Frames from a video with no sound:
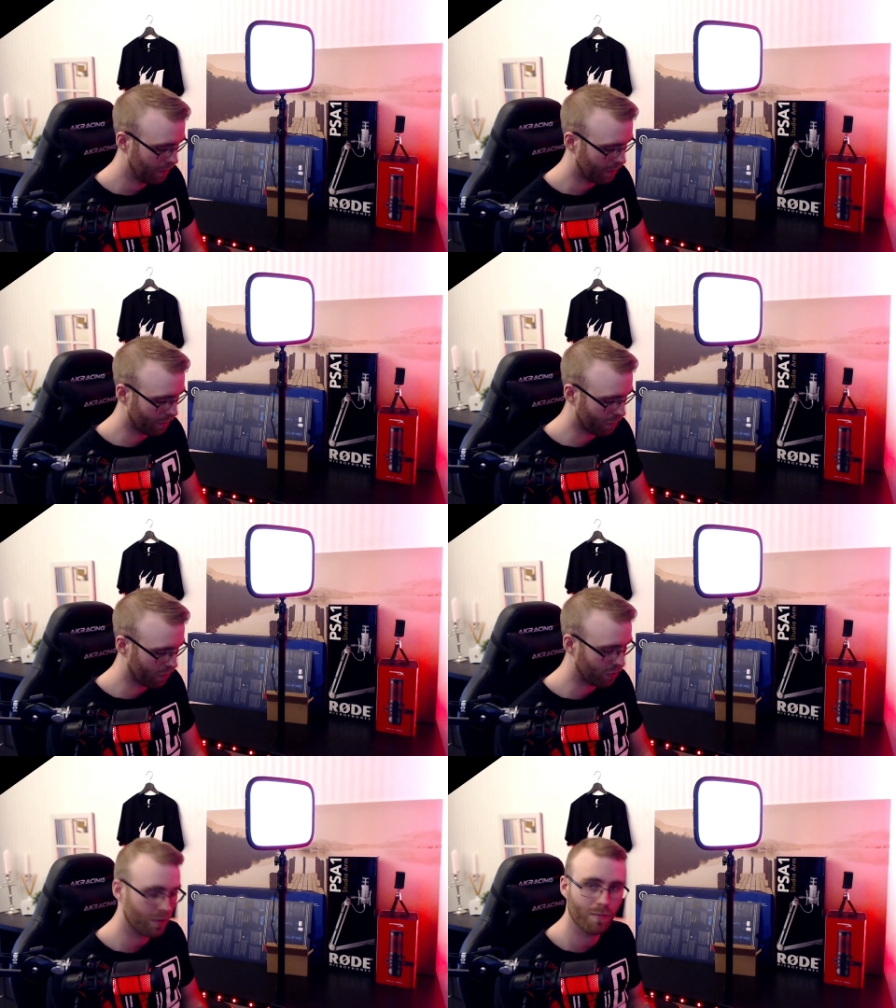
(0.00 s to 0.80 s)
And of
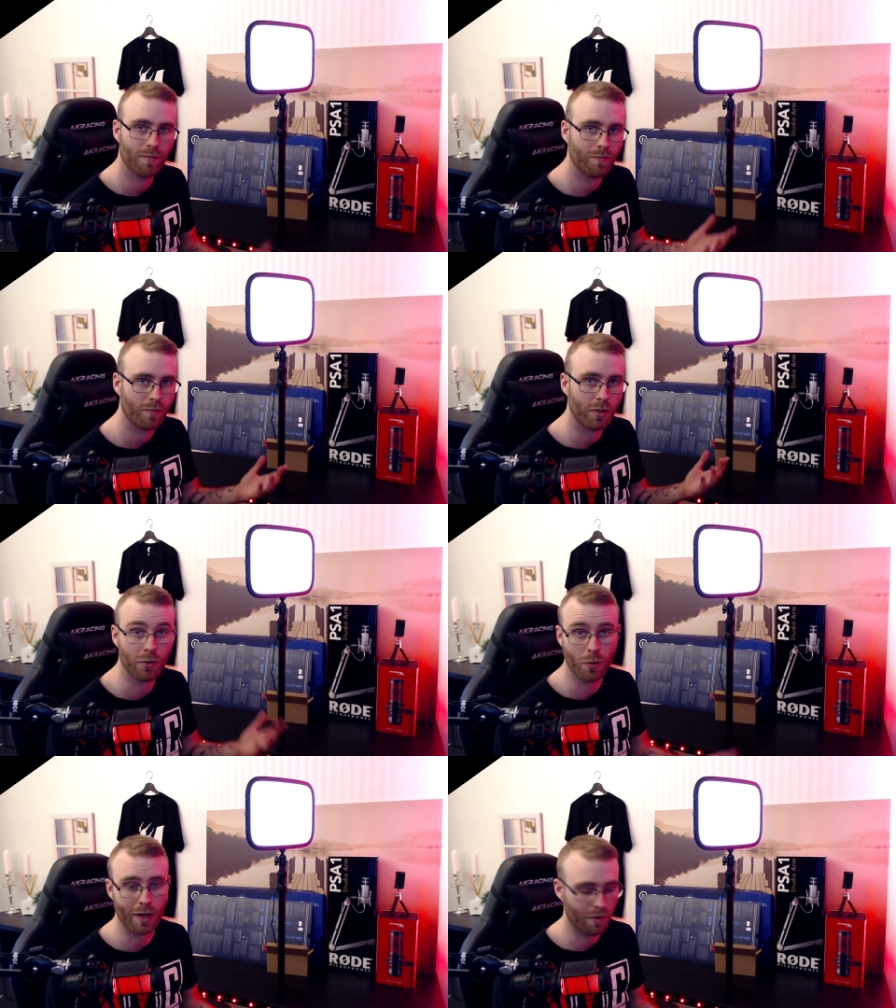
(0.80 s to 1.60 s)
course the
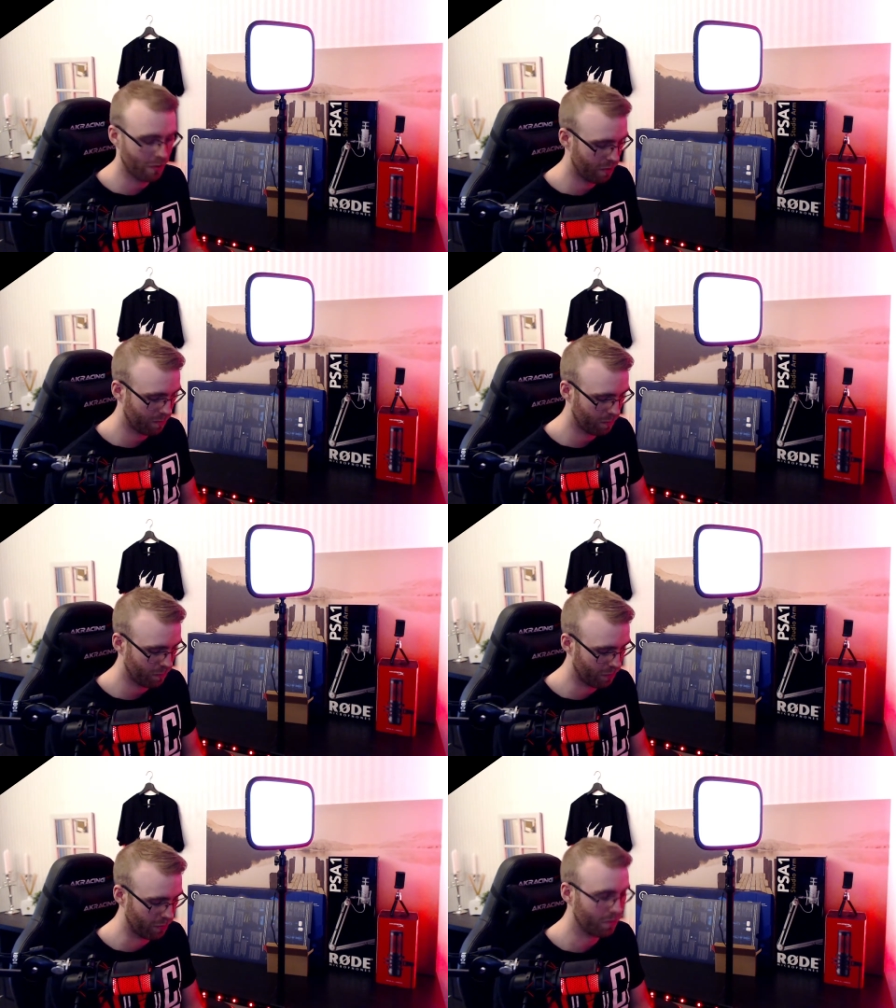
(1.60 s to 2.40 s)
strength for,